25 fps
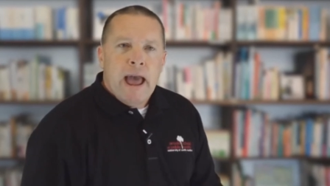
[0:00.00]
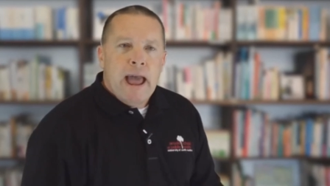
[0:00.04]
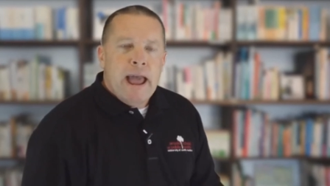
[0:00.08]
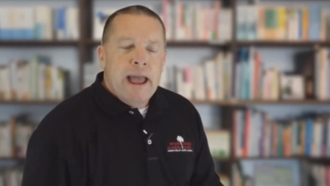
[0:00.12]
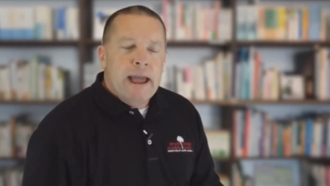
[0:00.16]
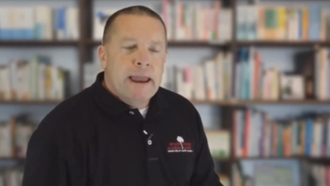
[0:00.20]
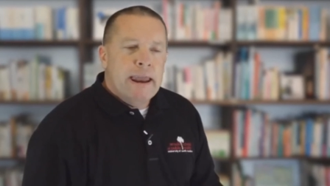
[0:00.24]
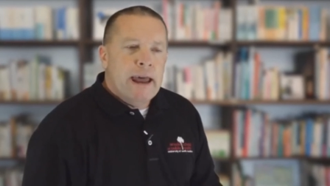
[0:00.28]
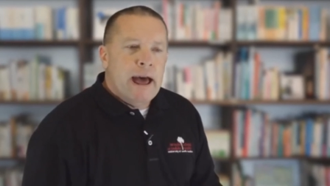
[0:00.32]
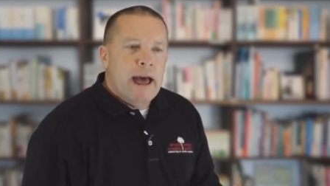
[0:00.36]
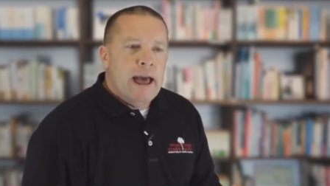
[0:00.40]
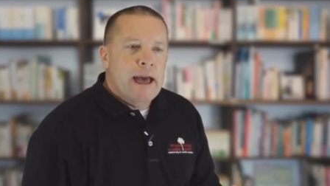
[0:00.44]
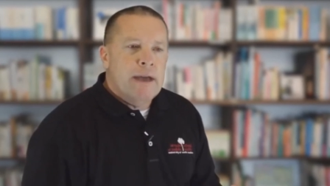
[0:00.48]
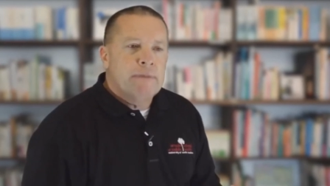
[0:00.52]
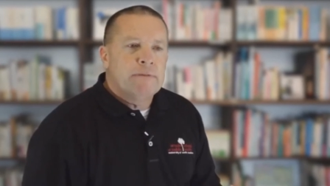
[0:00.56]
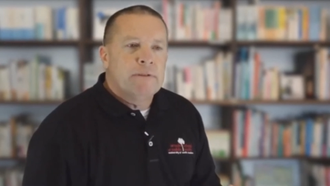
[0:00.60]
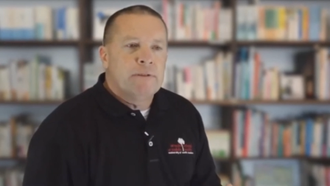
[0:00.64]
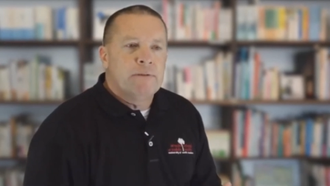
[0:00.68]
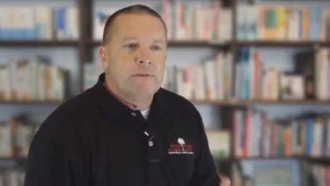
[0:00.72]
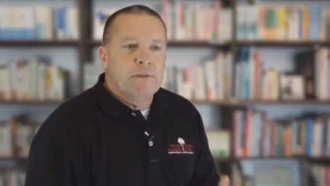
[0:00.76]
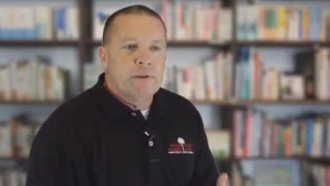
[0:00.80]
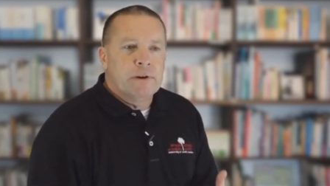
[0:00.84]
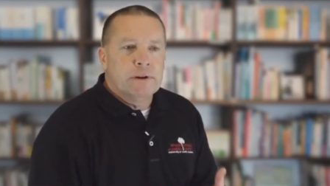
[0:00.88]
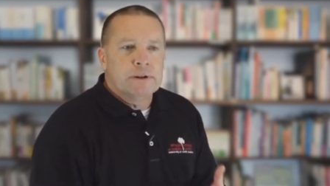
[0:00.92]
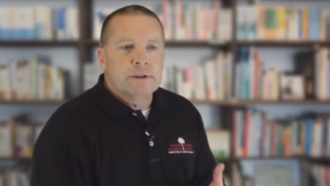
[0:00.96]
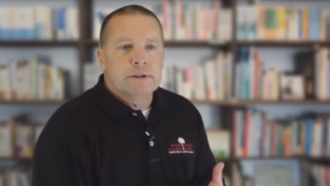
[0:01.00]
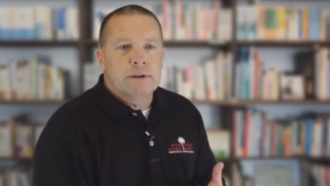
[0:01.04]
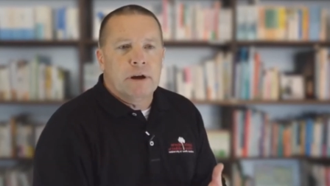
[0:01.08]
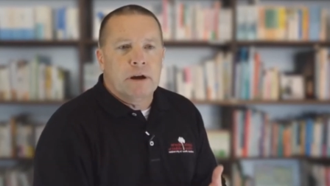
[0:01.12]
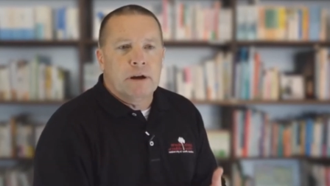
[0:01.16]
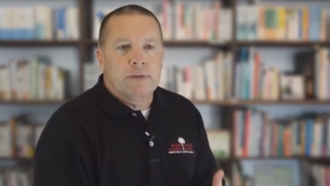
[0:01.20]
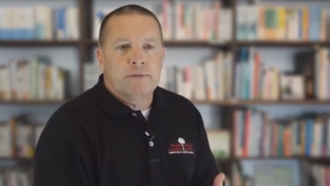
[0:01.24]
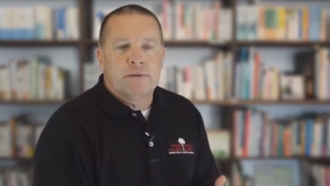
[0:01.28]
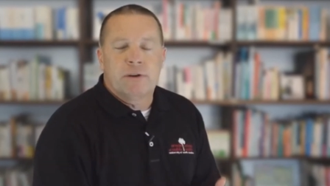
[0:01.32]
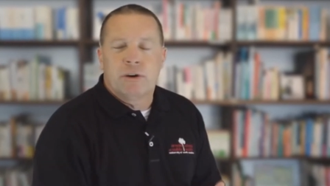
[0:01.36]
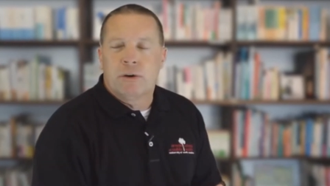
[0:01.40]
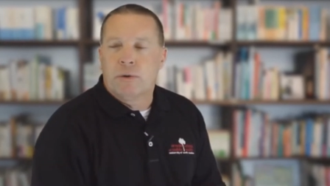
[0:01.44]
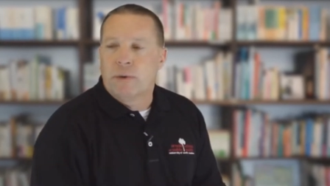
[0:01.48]
And I have to first
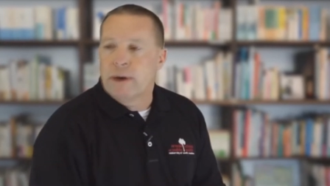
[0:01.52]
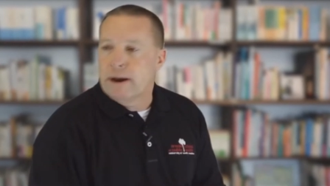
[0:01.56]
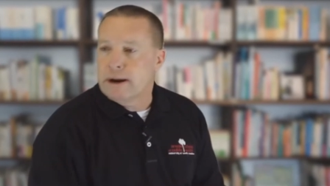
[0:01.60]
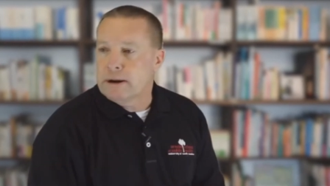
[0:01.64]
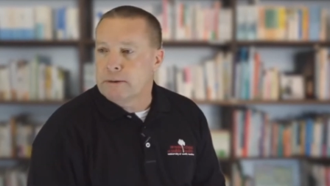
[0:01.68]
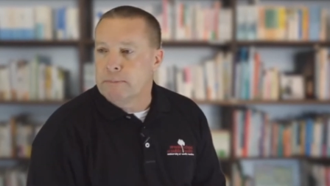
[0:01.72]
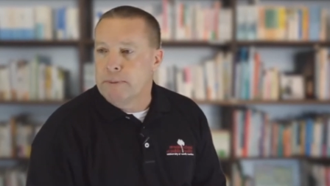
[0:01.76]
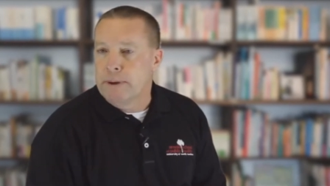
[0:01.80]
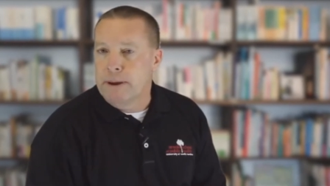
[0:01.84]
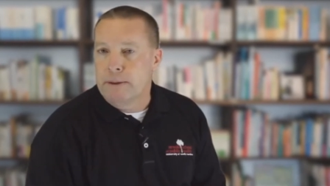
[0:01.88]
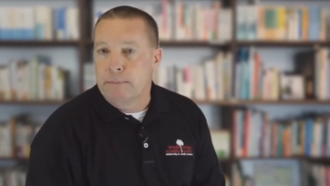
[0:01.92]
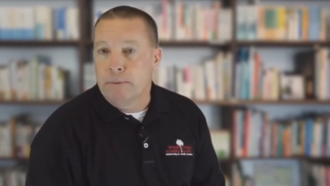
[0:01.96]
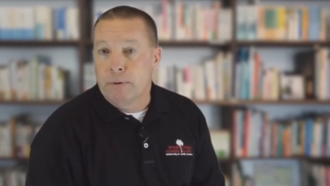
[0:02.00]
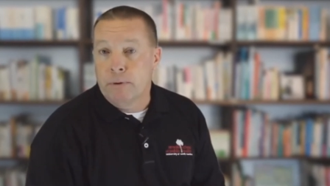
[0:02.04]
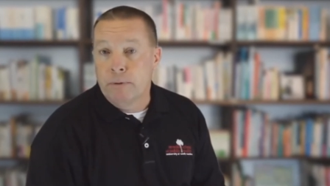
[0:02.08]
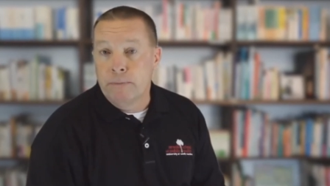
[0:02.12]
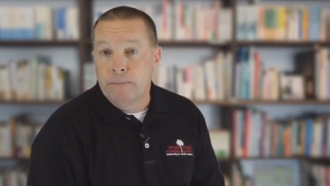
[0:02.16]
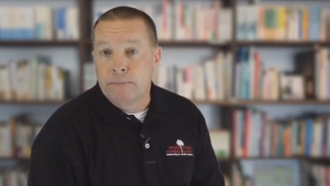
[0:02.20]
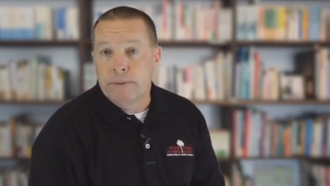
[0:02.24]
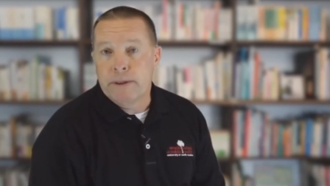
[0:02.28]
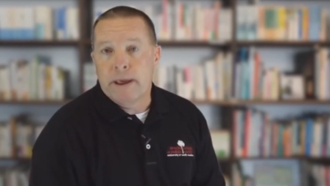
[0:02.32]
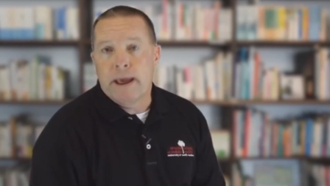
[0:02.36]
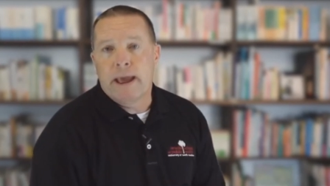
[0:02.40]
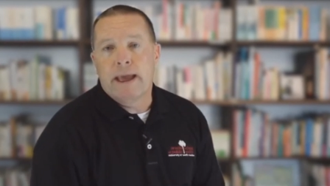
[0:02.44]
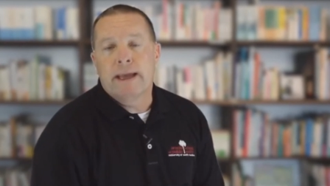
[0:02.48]
off correct people